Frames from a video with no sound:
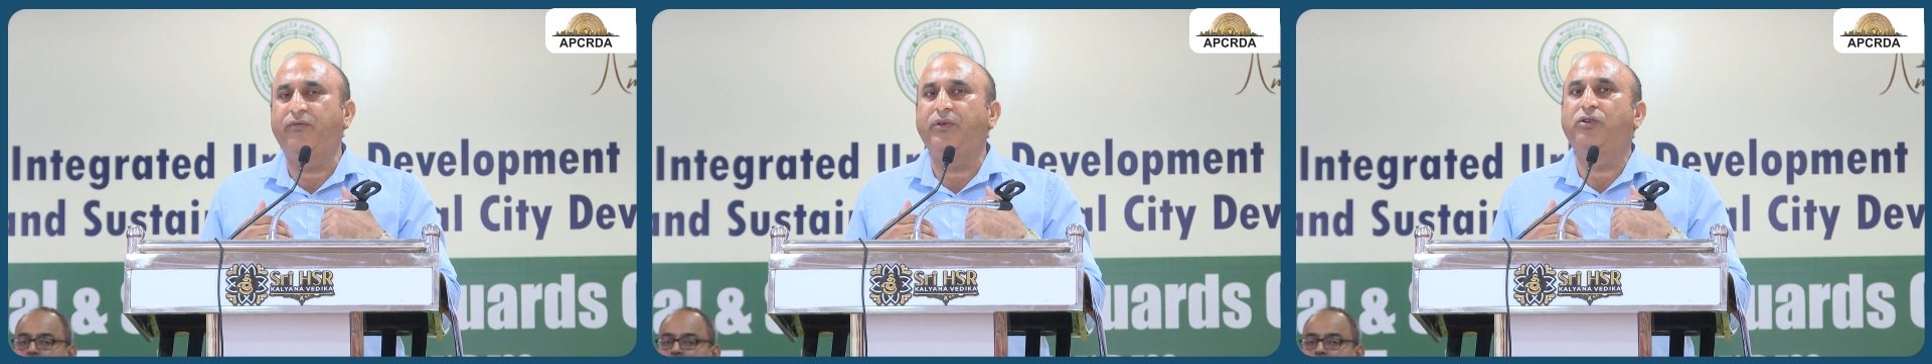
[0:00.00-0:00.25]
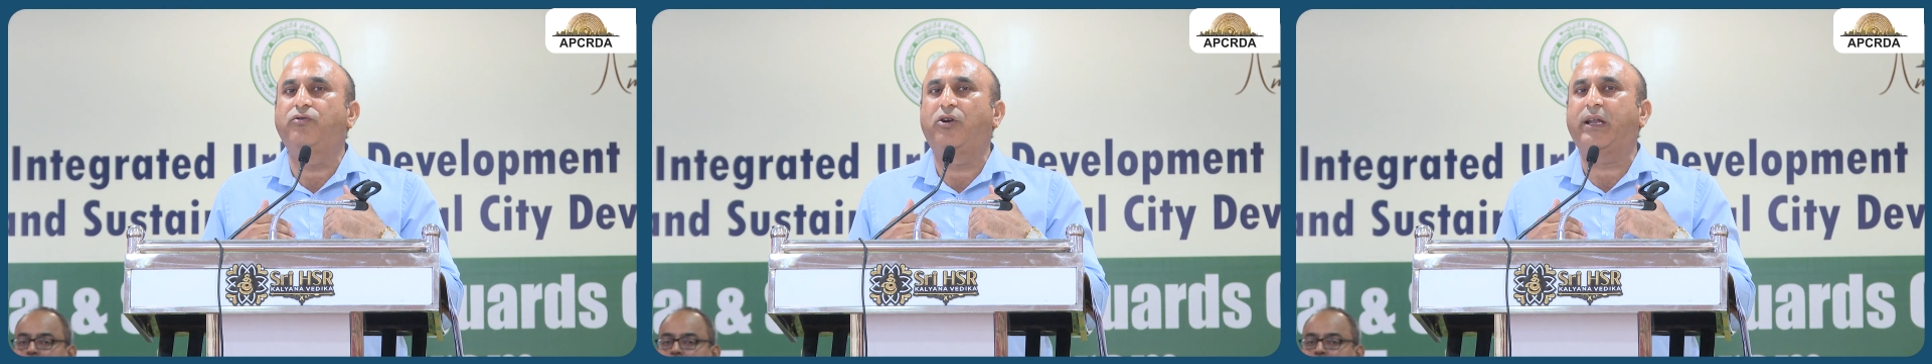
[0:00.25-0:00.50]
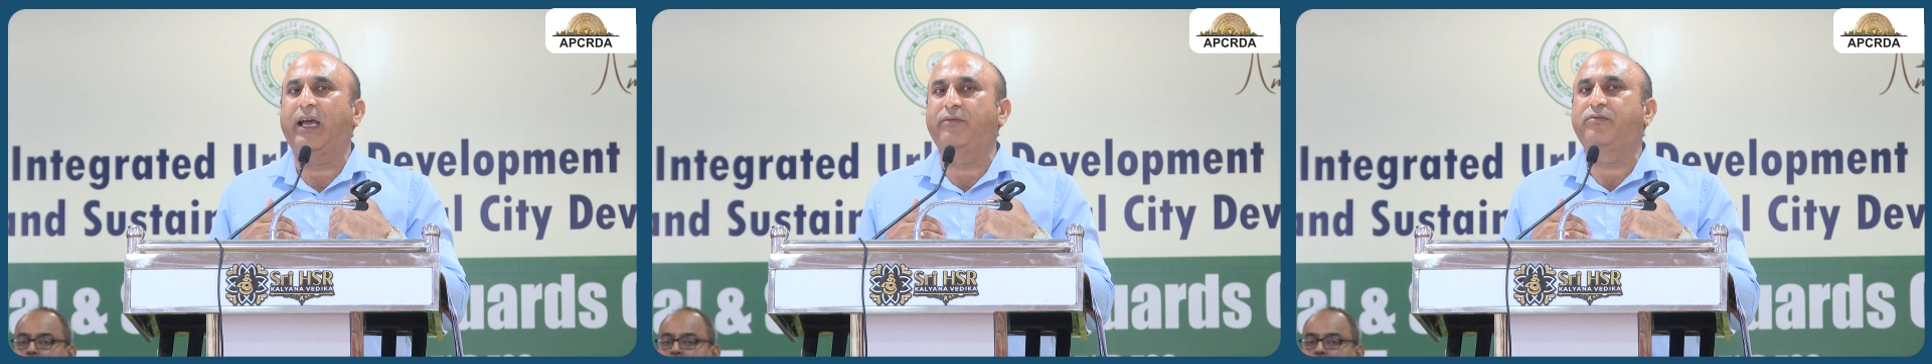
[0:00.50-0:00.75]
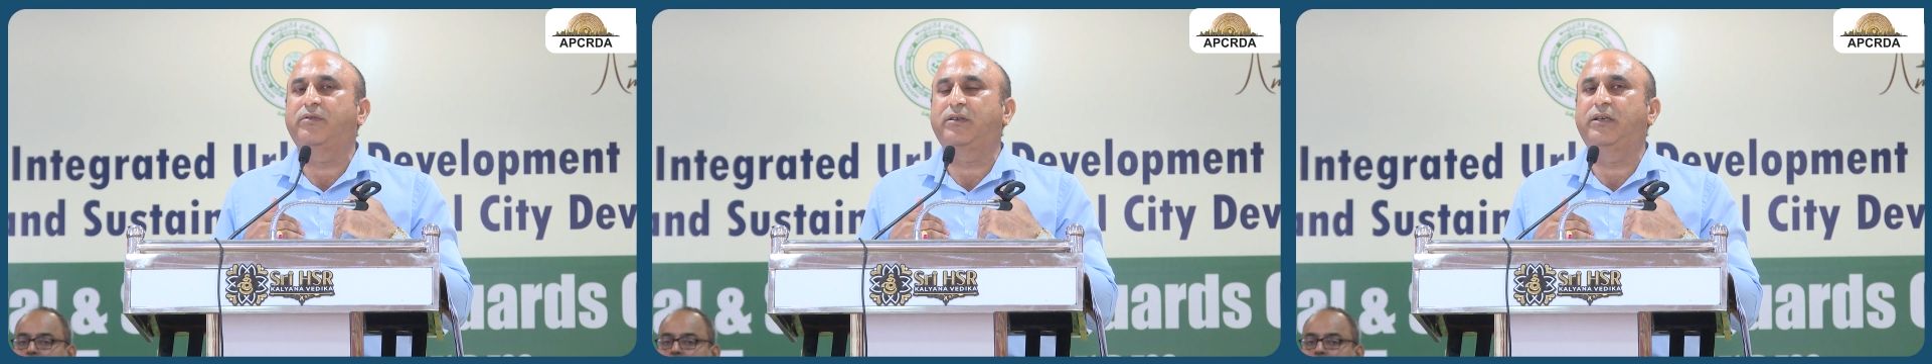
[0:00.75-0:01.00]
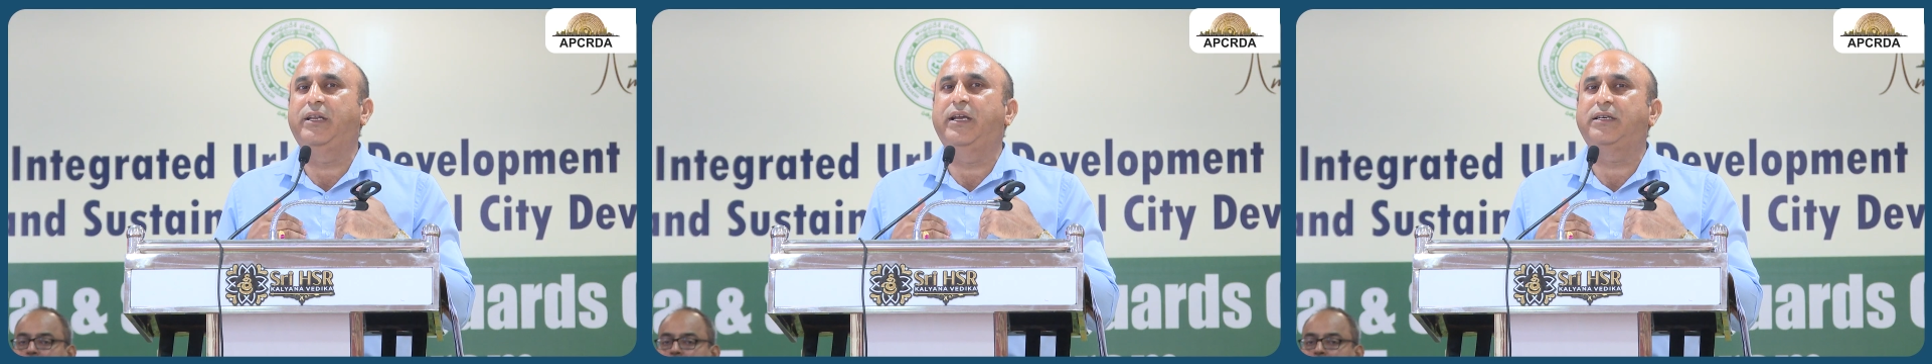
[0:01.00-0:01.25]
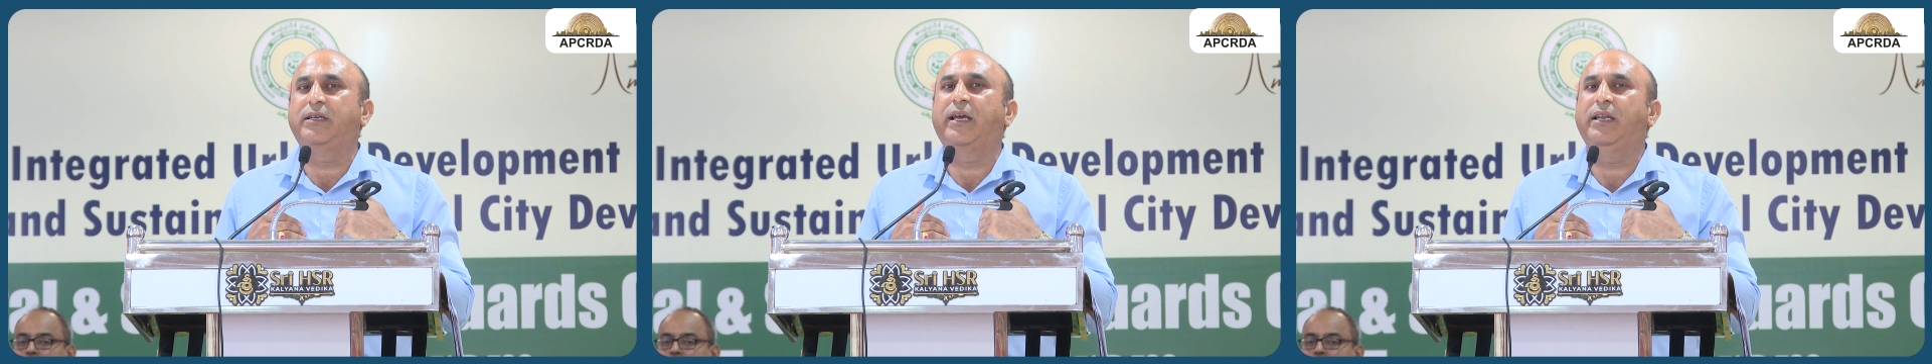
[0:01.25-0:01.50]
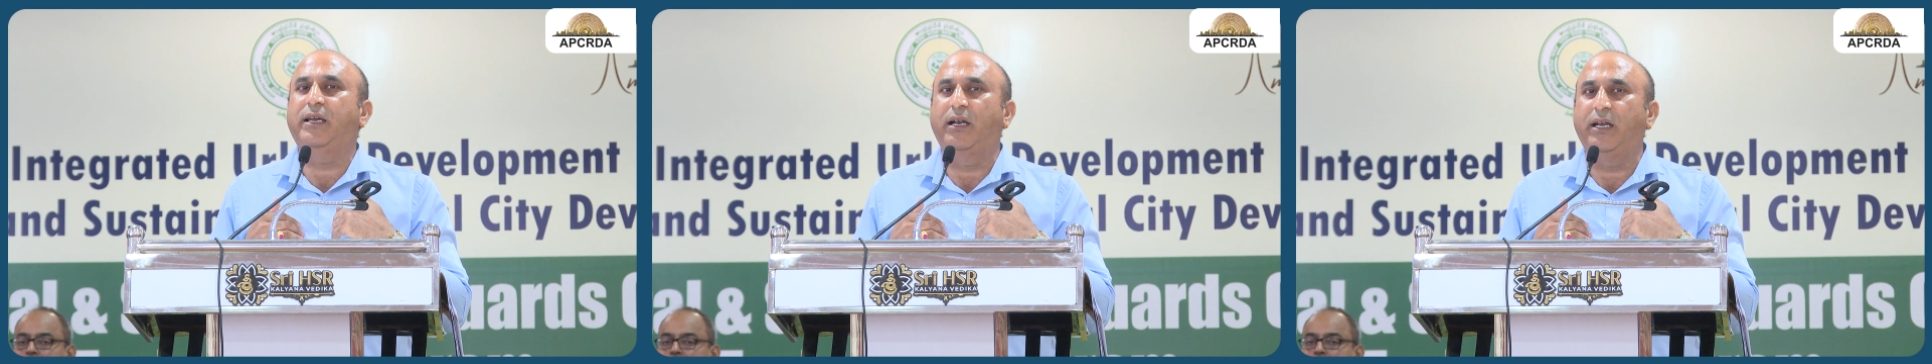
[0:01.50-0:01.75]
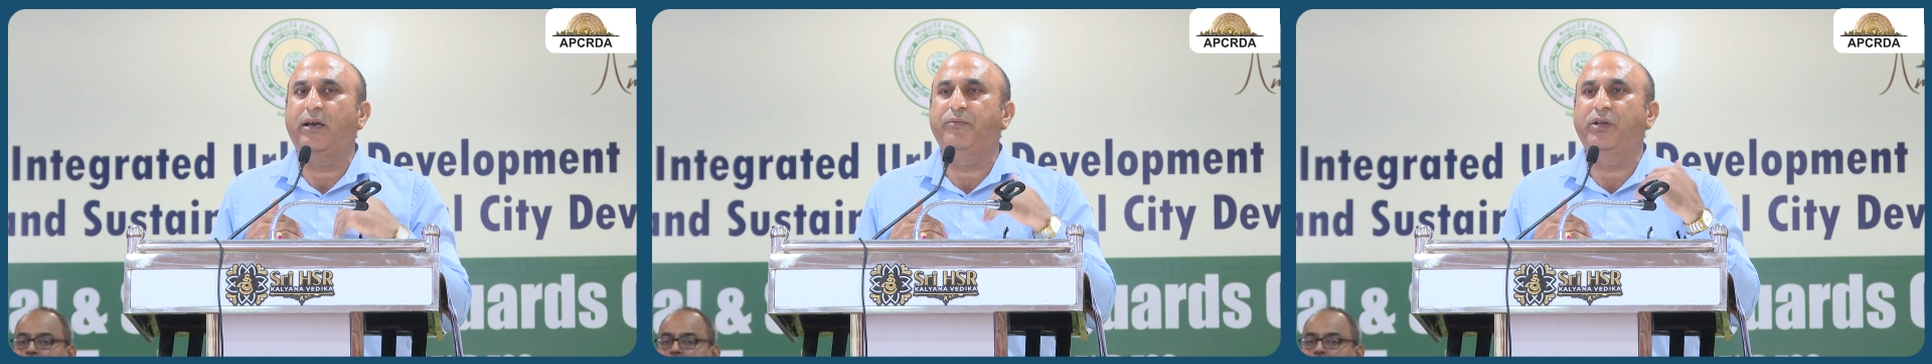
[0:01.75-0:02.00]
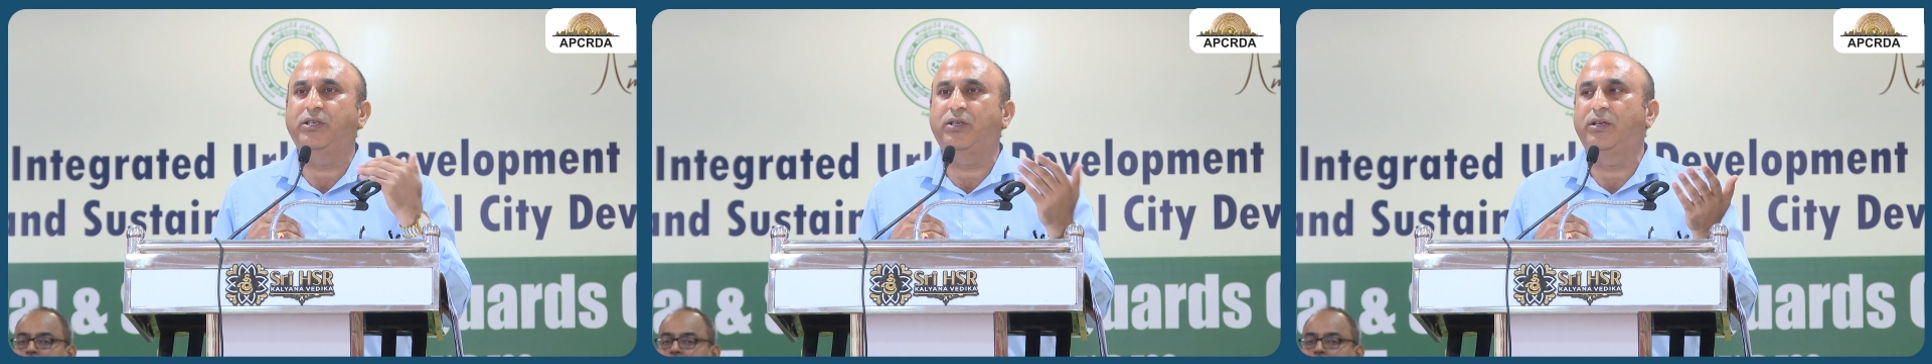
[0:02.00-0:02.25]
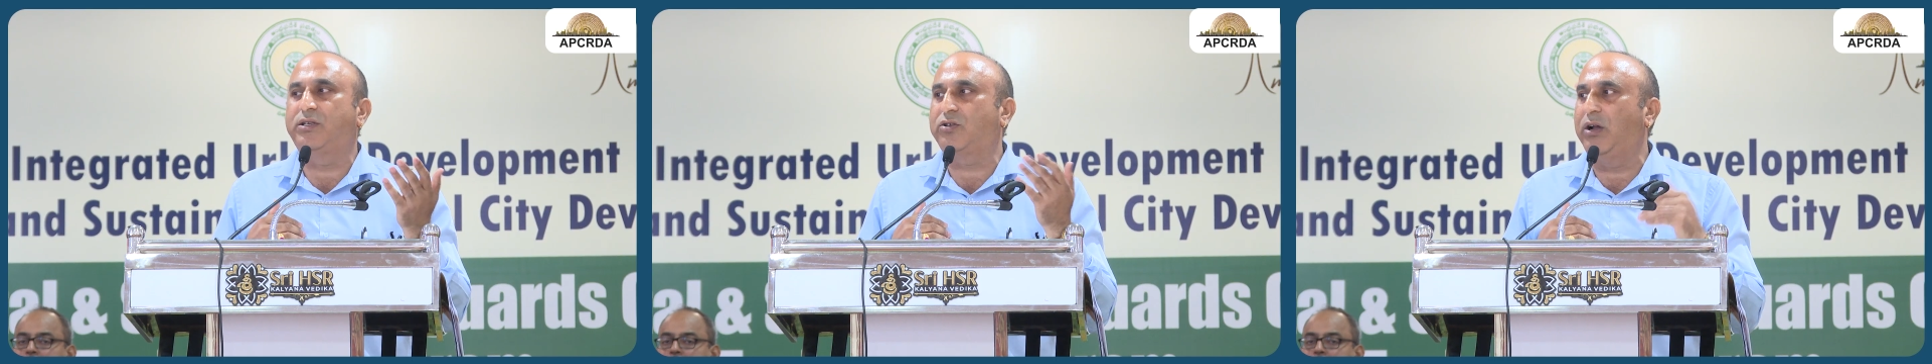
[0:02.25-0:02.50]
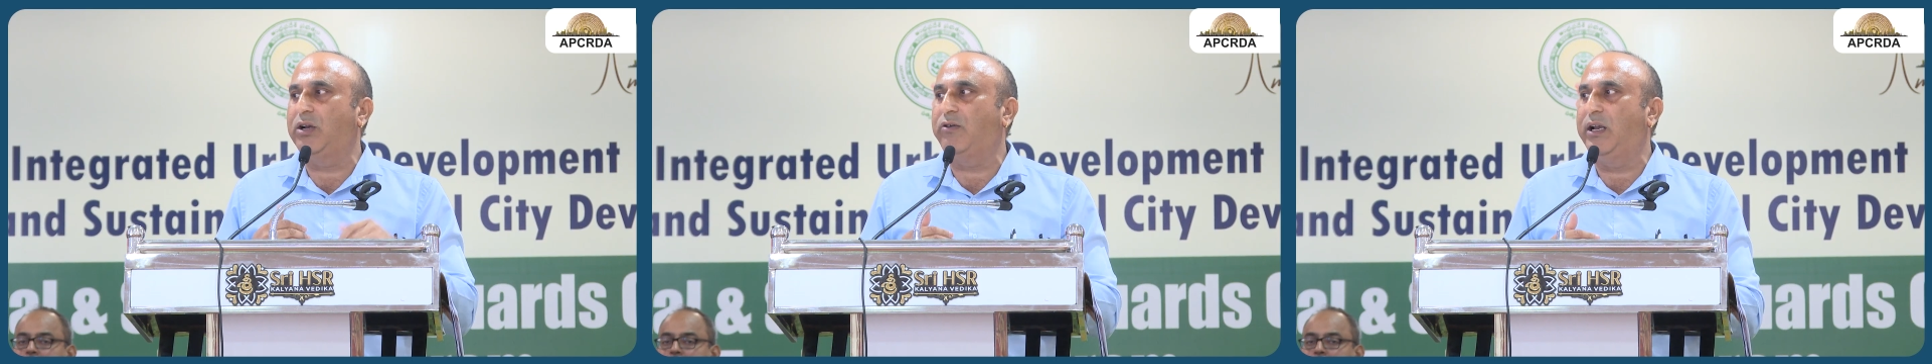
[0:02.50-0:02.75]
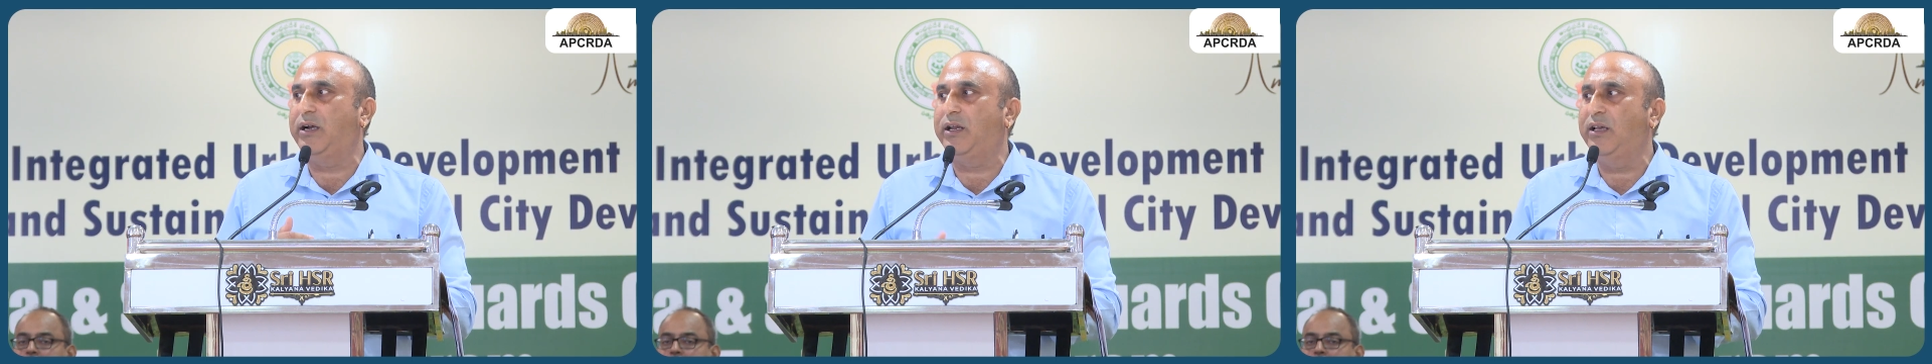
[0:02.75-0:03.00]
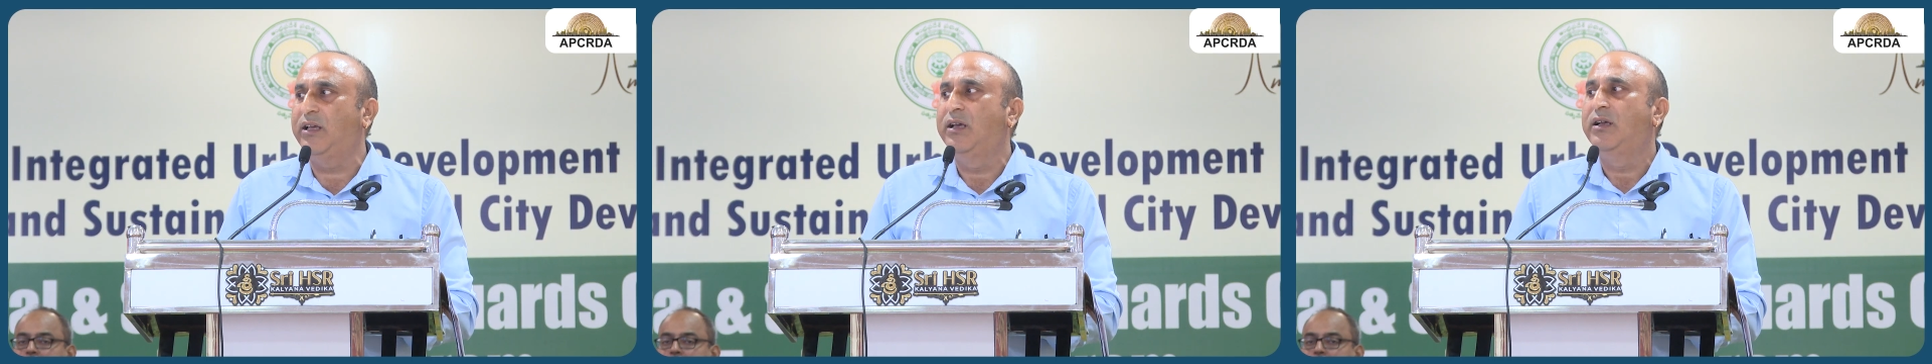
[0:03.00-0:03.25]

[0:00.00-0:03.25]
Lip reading: we do not have created any contamination in soil quality.